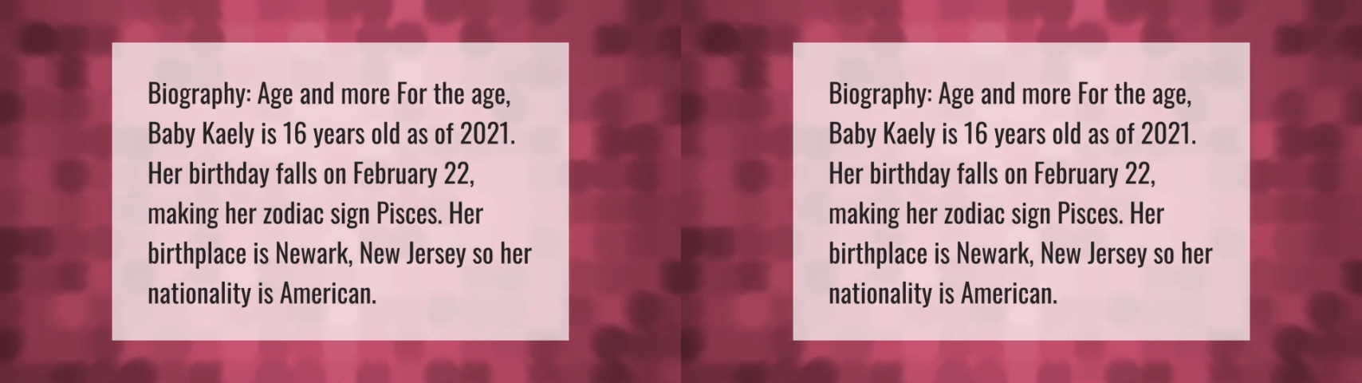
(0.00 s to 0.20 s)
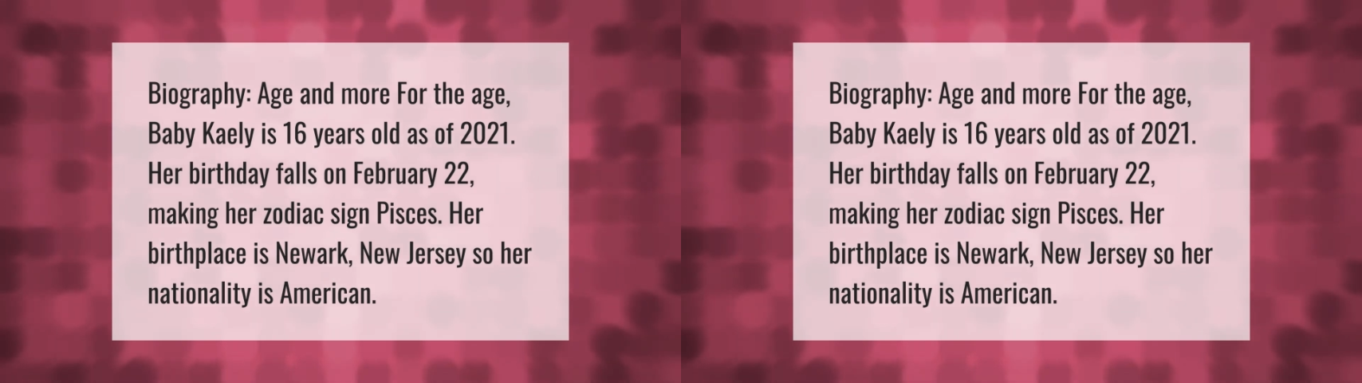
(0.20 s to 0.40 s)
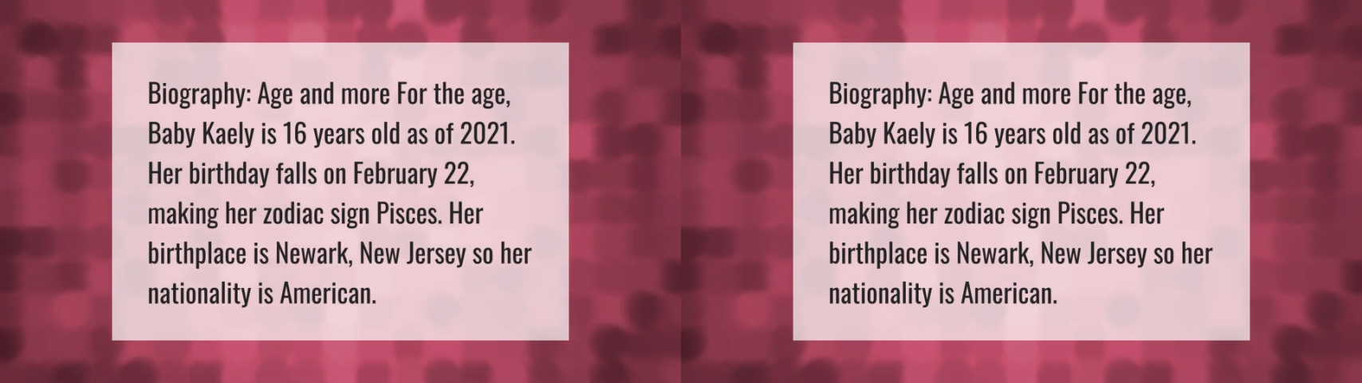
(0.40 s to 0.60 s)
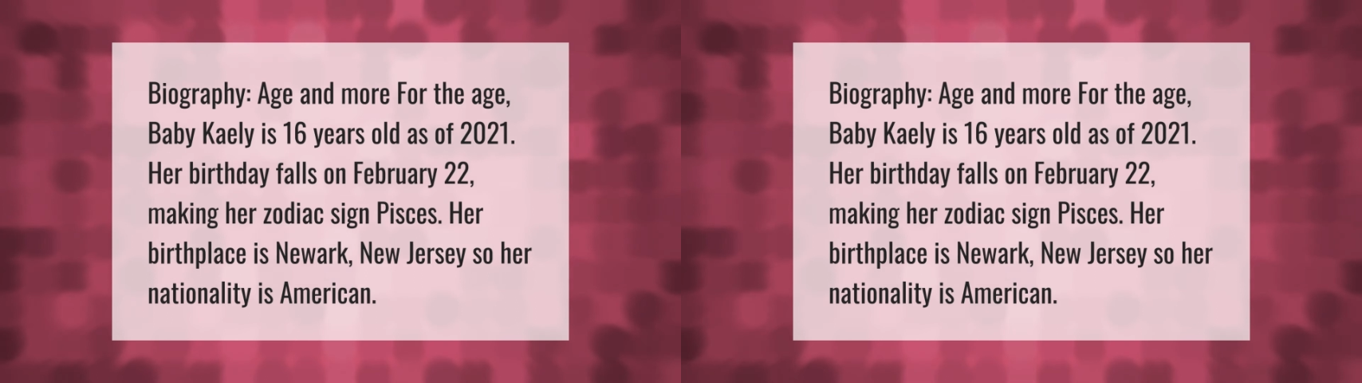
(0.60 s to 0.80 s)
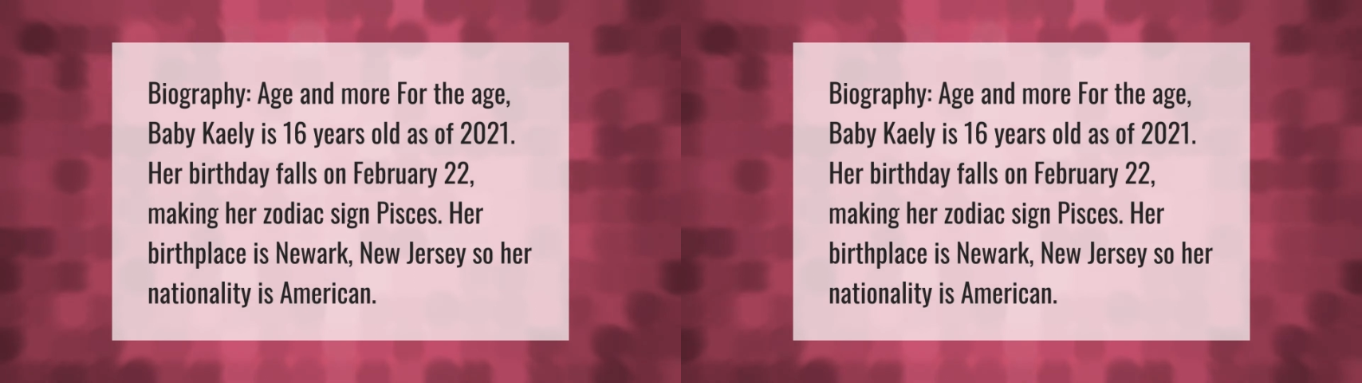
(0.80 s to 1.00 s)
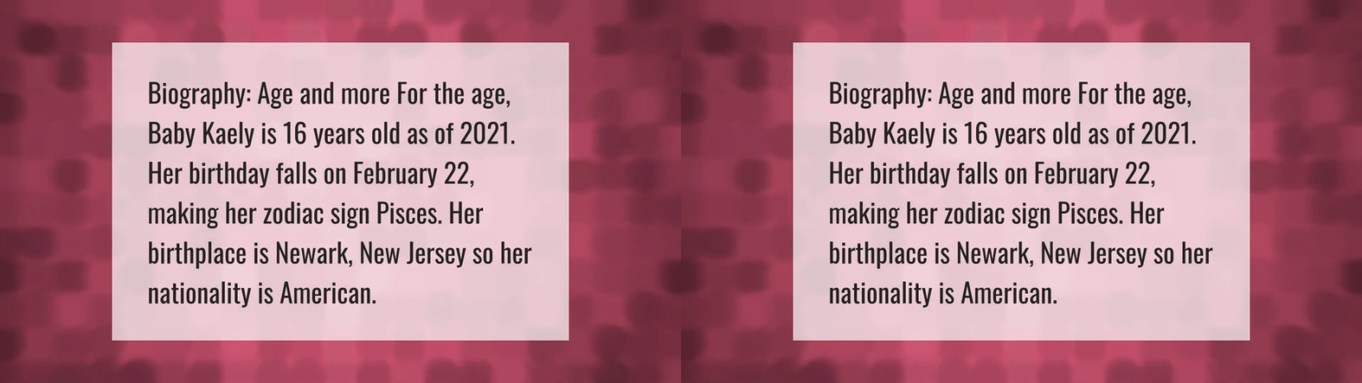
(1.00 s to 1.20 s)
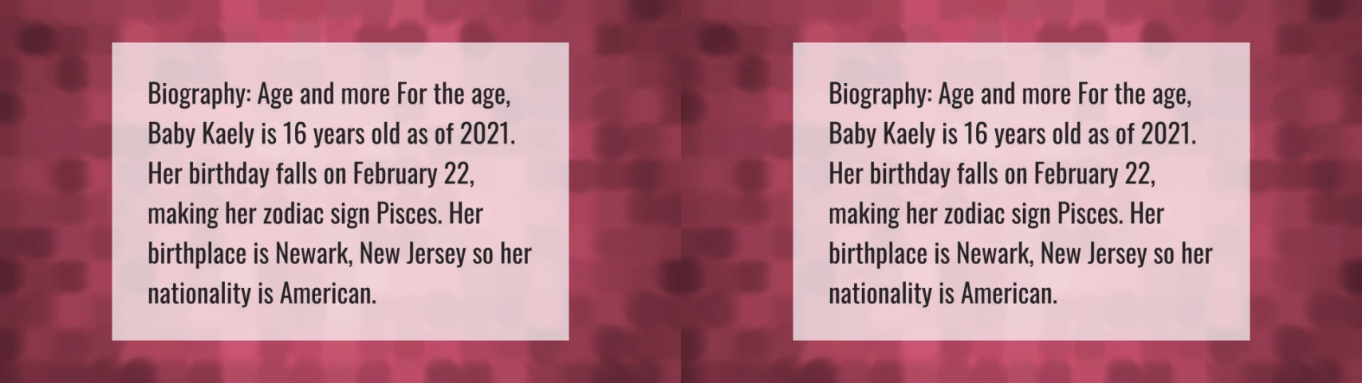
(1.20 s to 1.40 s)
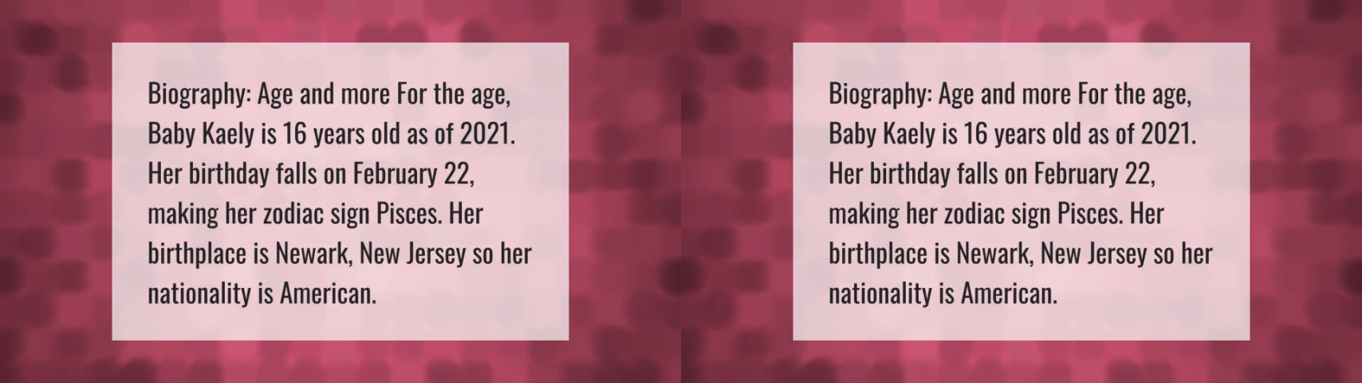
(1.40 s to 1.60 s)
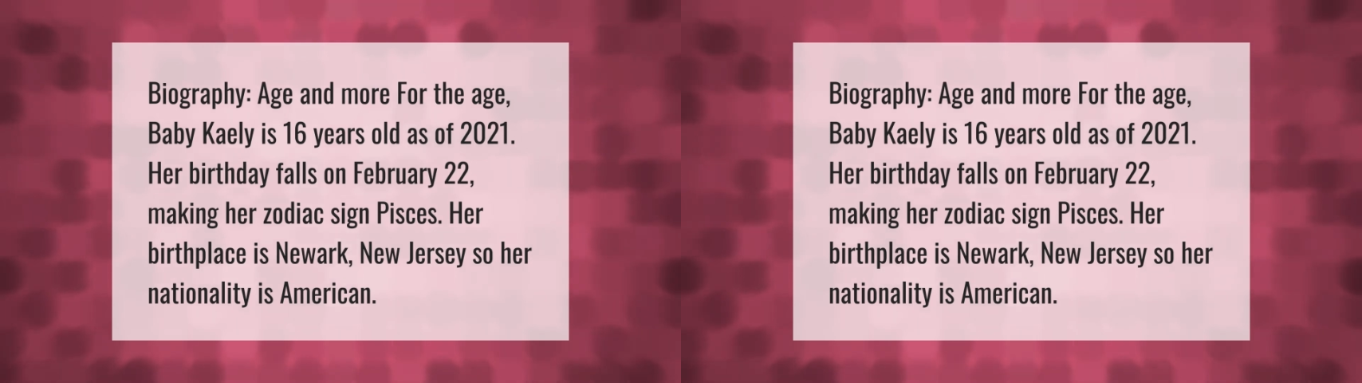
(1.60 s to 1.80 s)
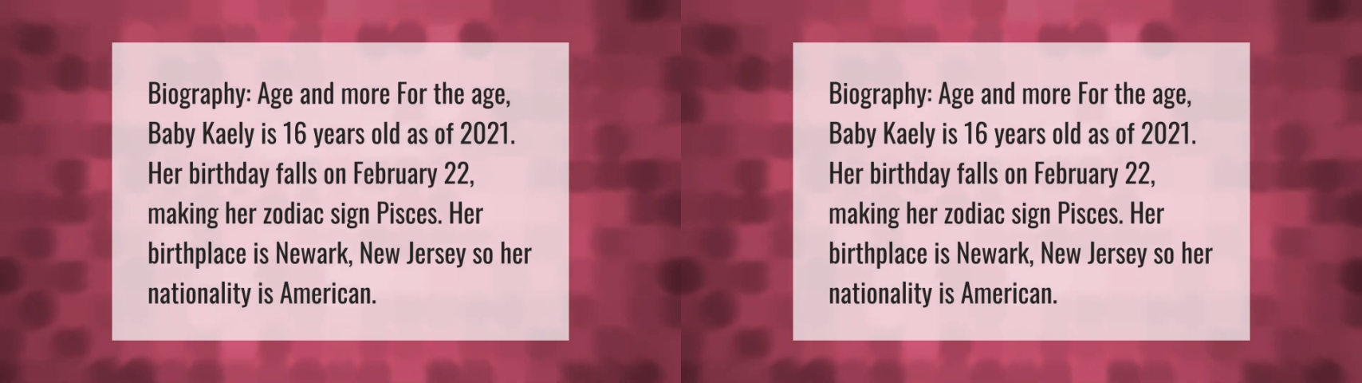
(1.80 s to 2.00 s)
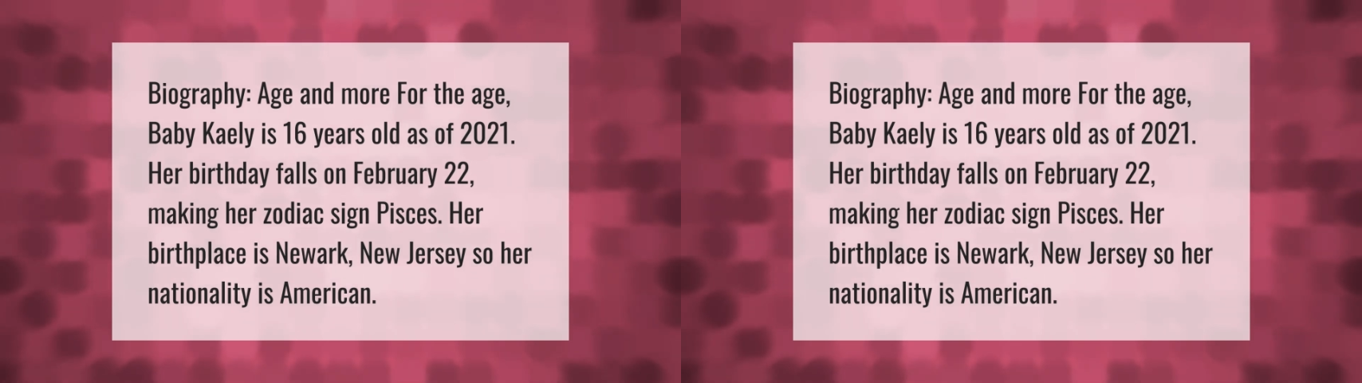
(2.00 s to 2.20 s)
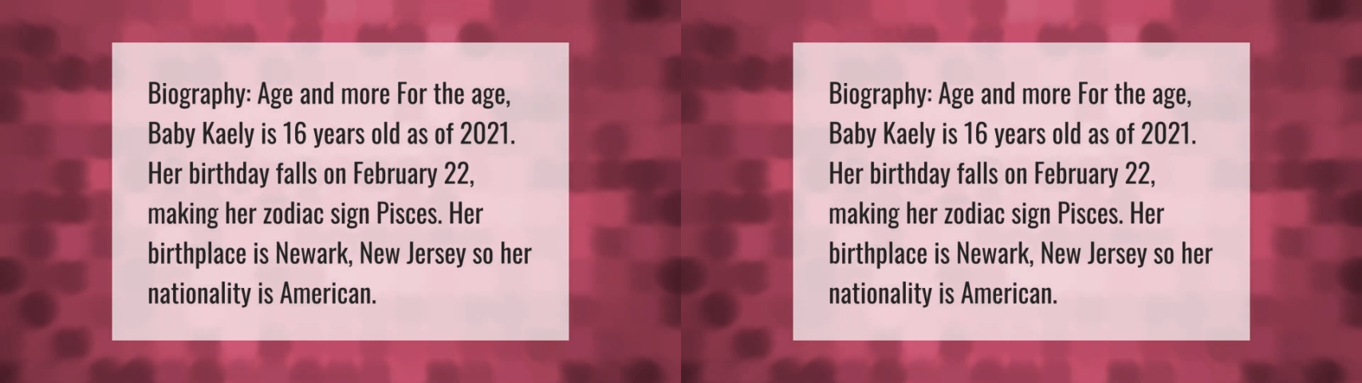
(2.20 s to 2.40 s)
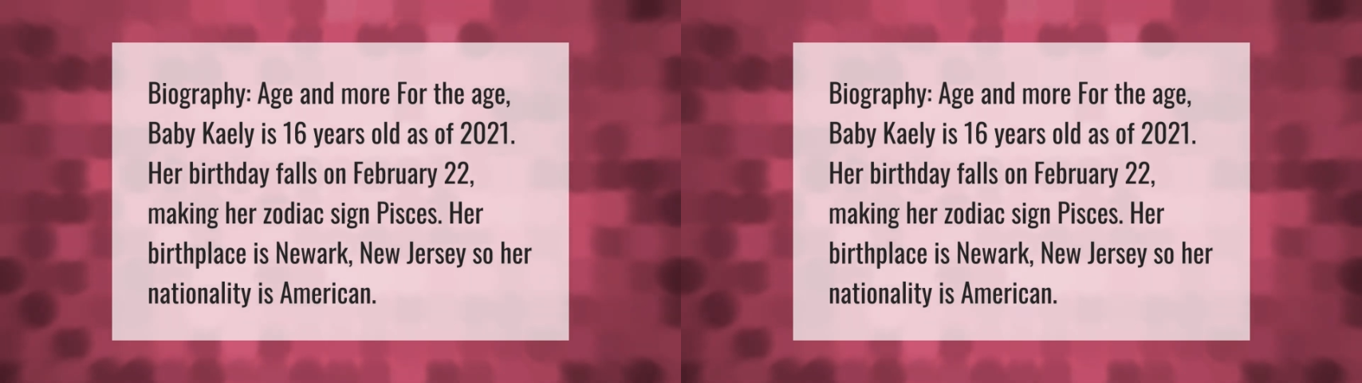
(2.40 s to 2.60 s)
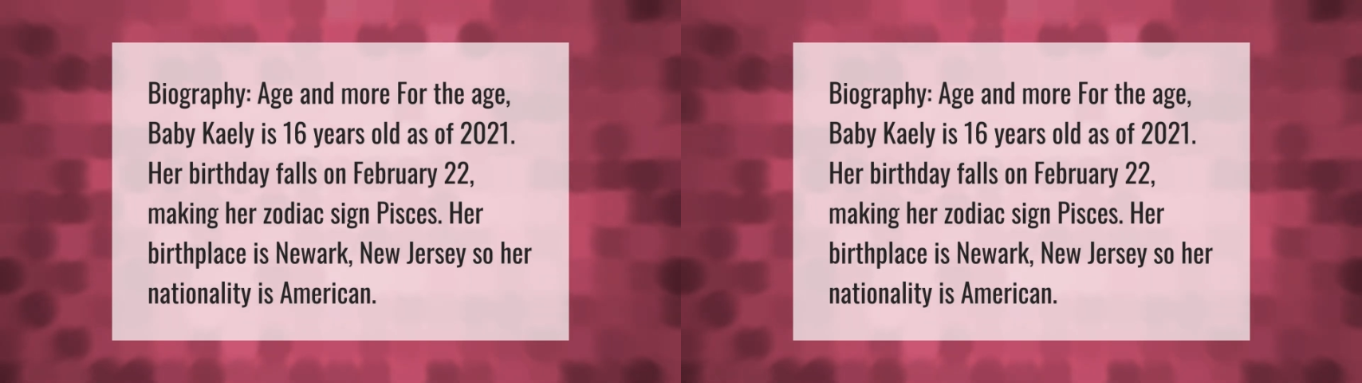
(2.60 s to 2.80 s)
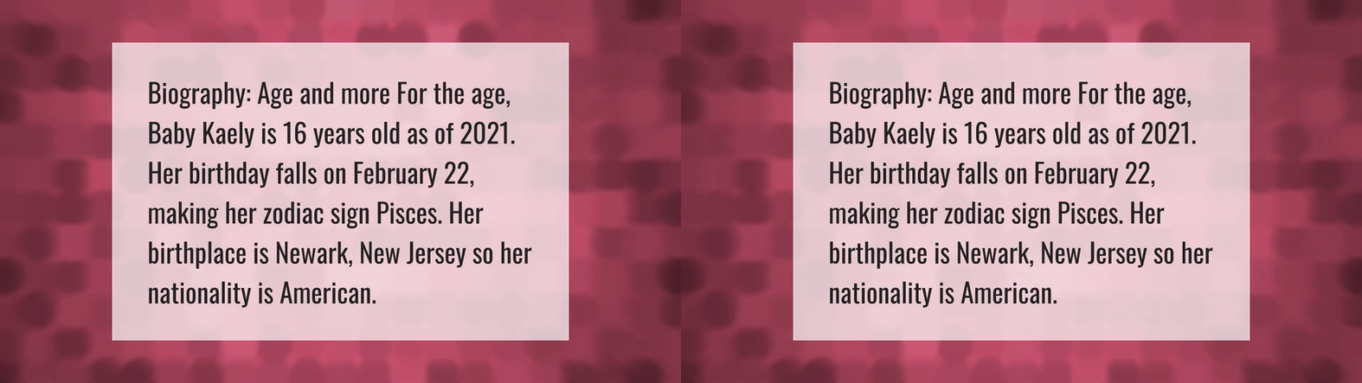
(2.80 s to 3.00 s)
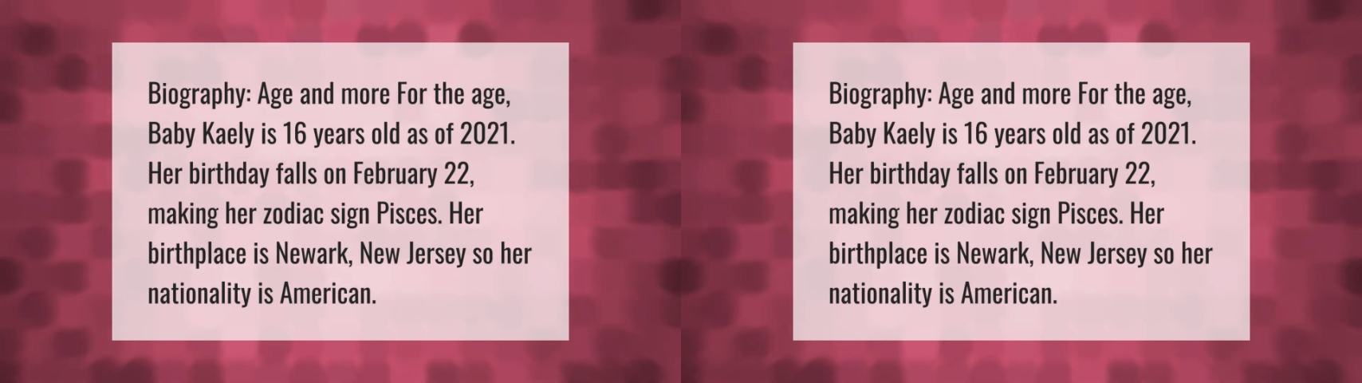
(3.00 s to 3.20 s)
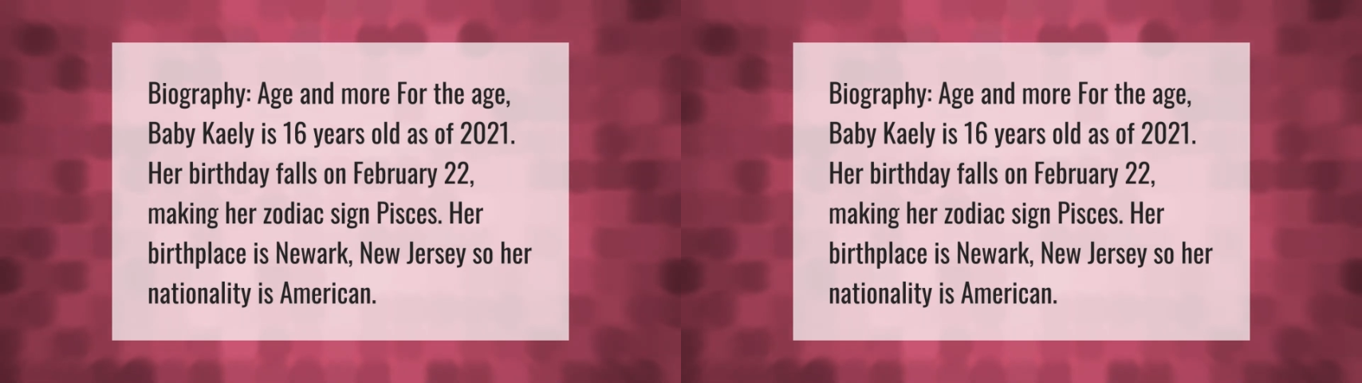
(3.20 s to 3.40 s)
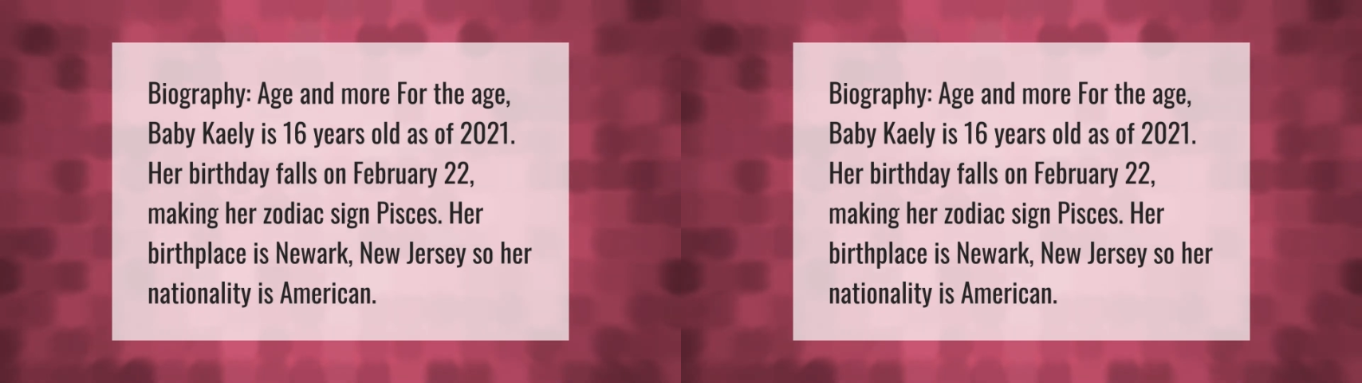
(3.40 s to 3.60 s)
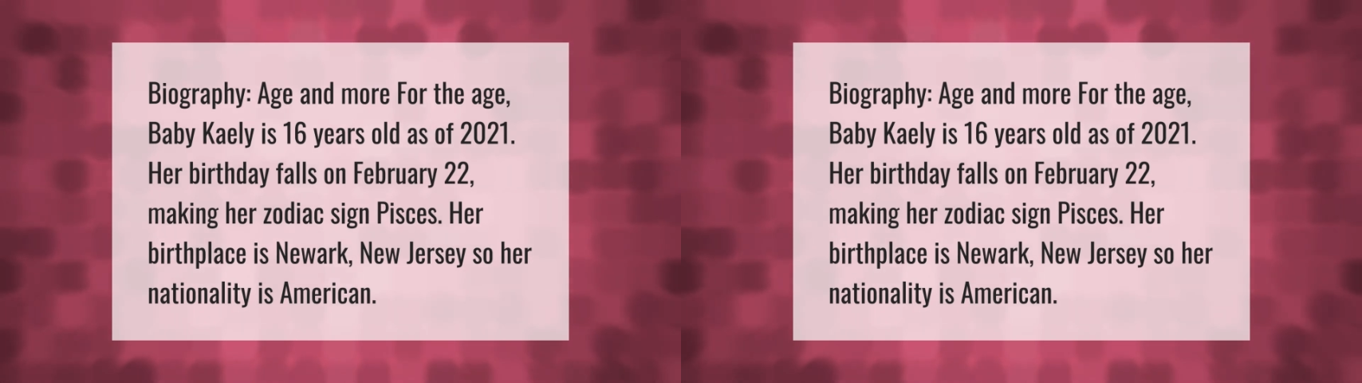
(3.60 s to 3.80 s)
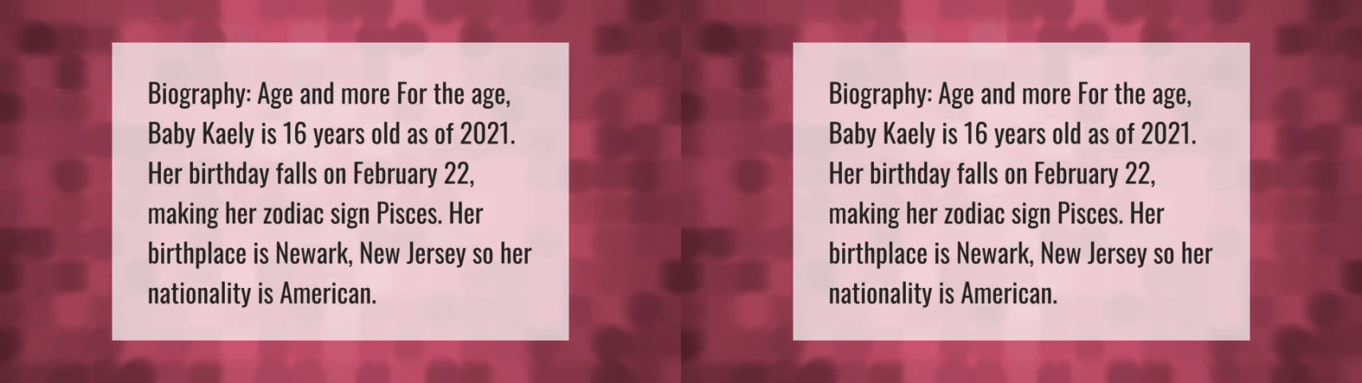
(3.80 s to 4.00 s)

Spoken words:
[unreadable: no face in view]